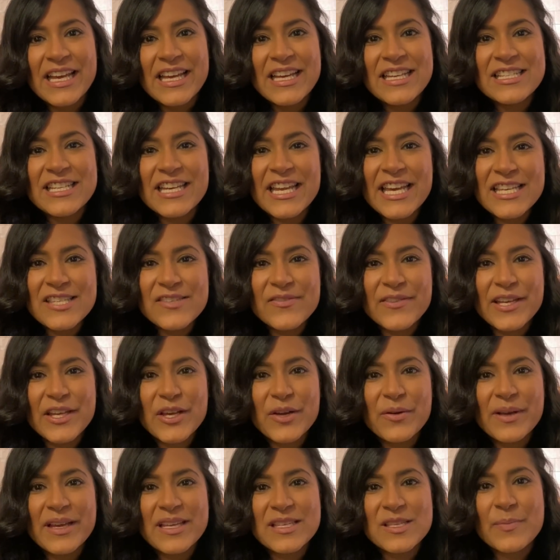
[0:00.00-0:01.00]
Today's
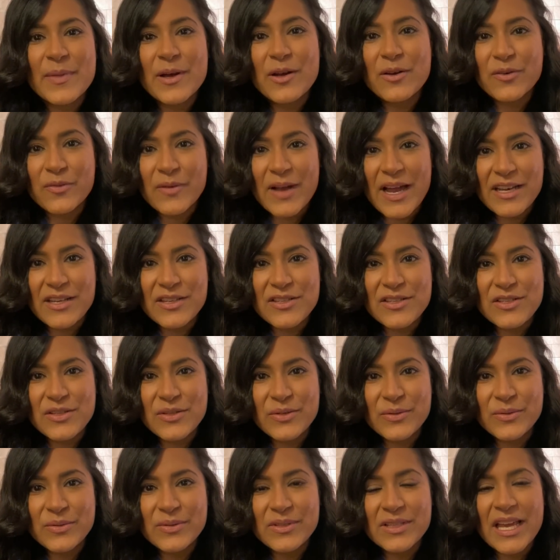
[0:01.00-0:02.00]
video is about
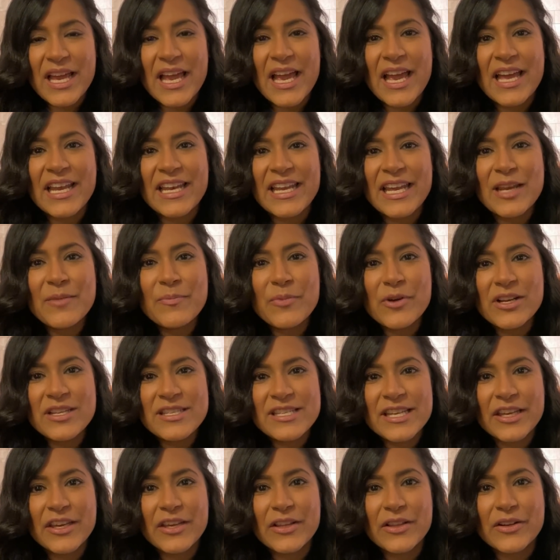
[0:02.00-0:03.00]
gratitude, and in
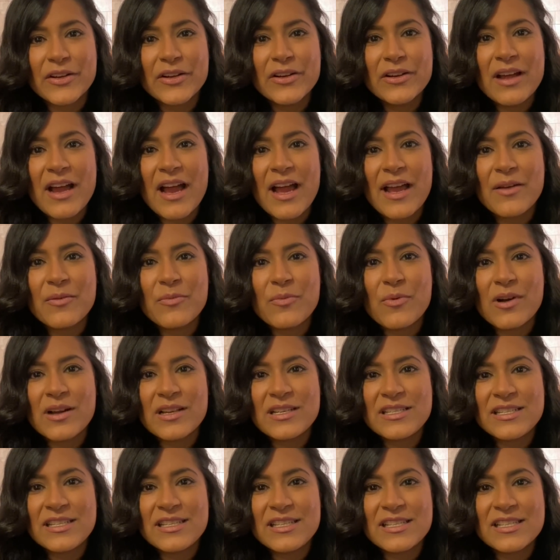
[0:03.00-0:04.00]
particular, I want
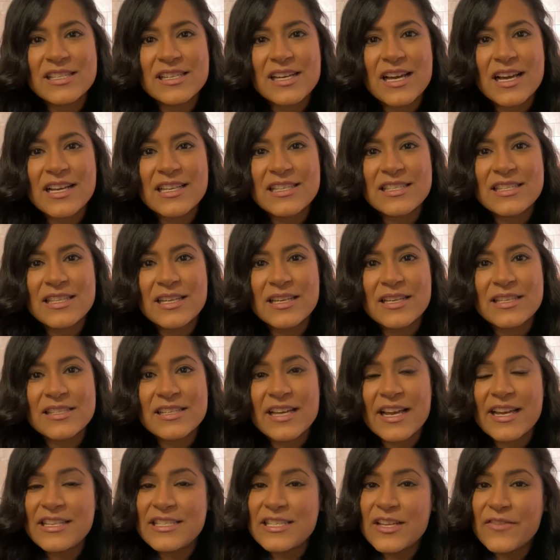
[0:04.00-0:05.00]
to discuss the
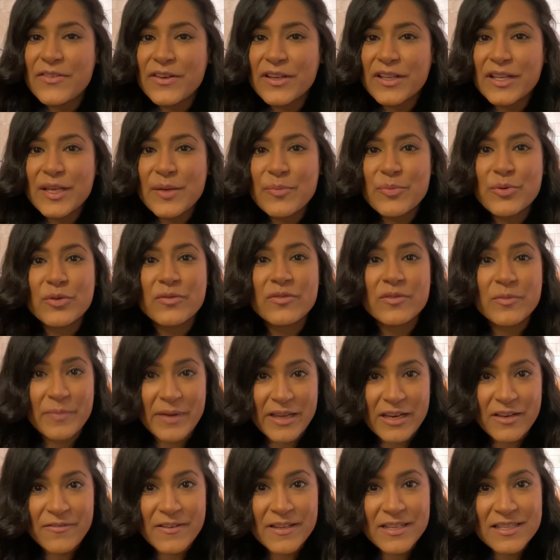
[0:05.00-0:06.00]
scientifically proven
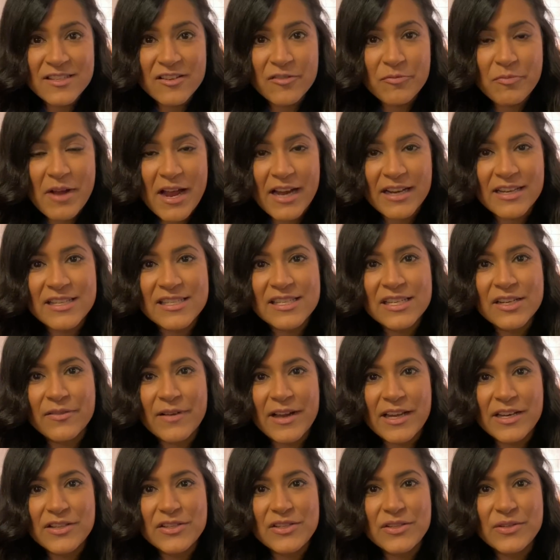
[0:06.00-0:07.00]
benefits of practicing
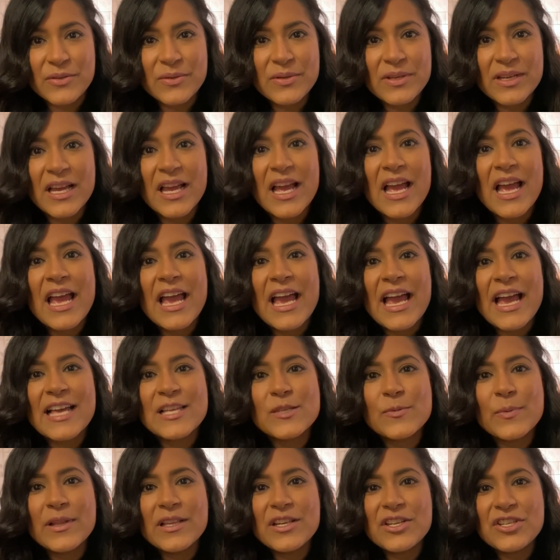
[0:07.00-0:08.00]
gratitude, as
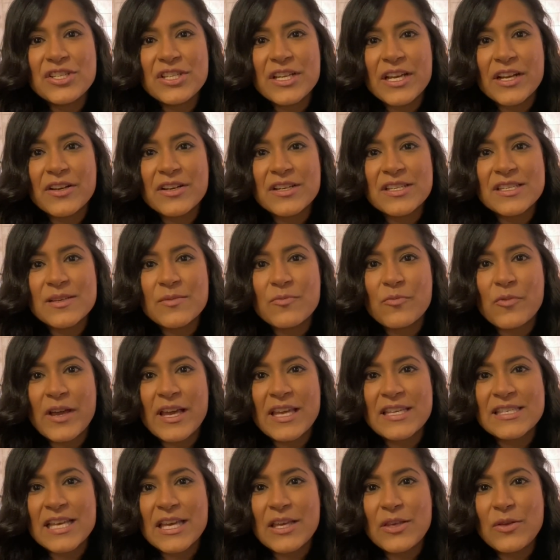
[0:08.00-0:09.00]
well as share some
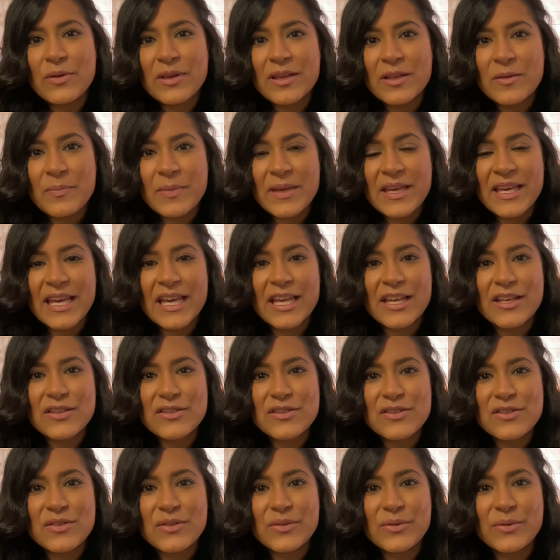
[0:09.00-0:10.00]
ways that you can begin
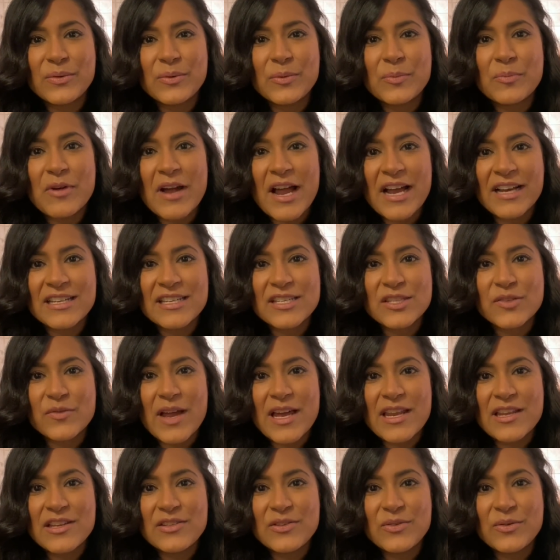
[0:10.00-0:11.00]
to practice
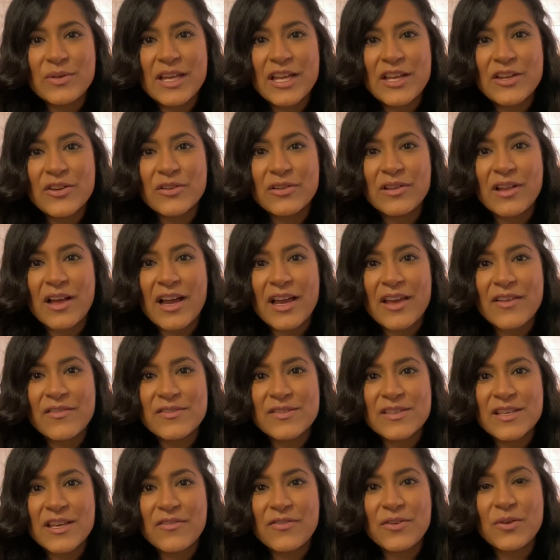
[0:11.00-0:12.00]
gratitude in your
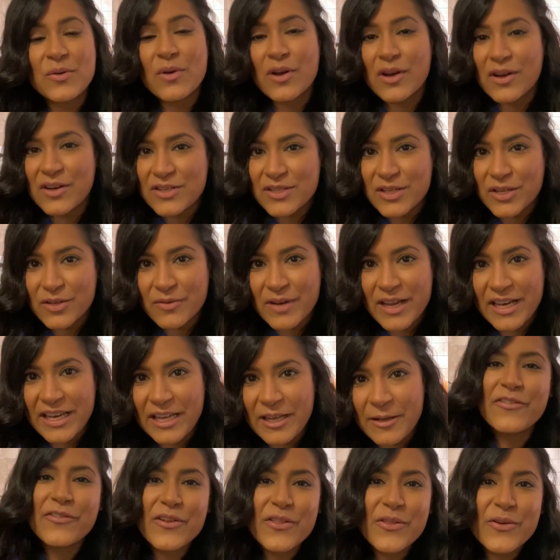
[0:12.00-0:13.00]
lives if you aren't already.
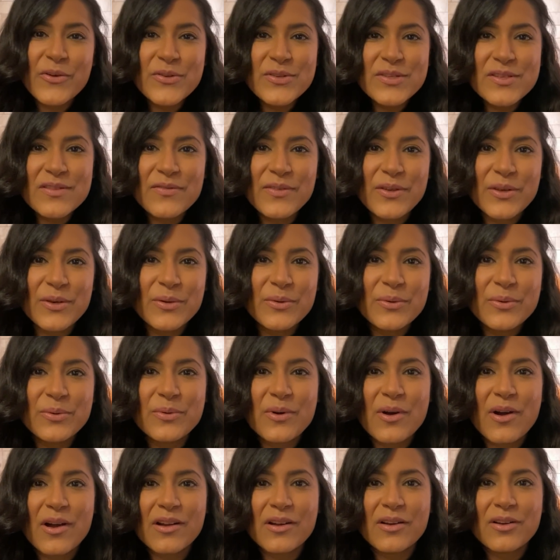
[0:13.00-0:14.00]
For those of you who
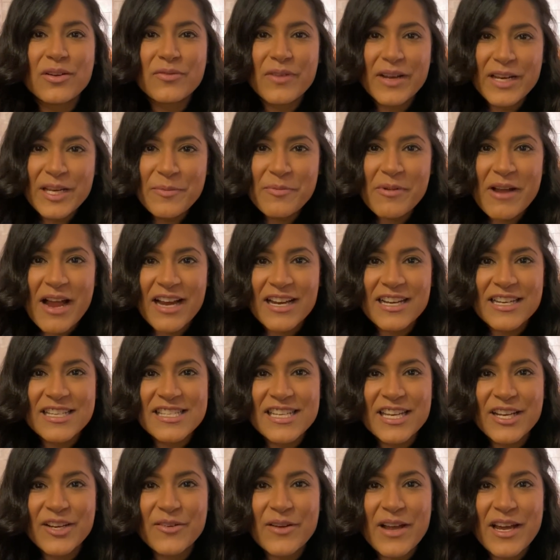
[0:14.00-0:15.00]
are already
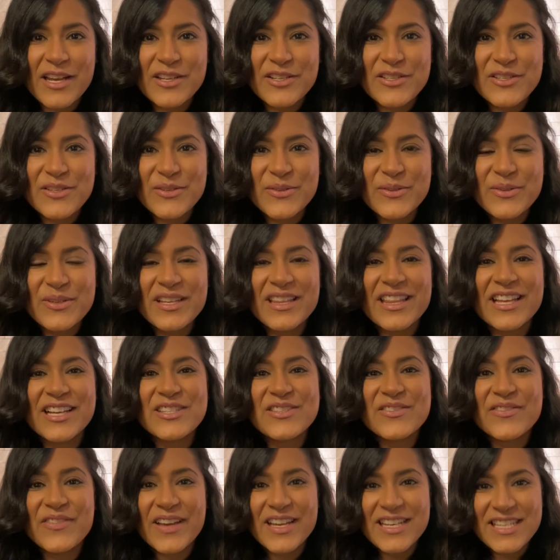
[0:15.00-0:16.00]
practicing gratitude, that's
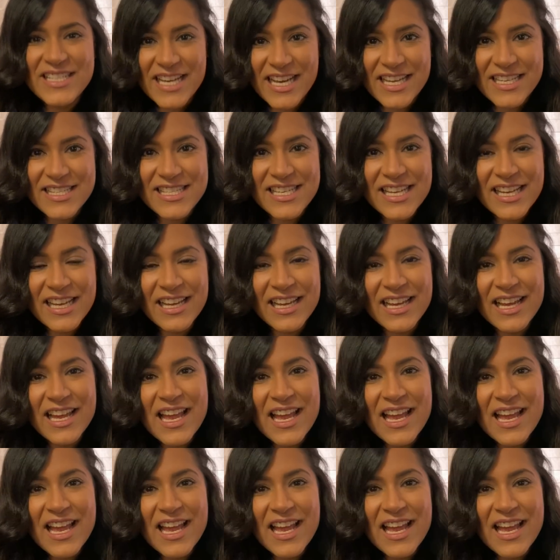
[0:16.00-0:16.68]
fantastic.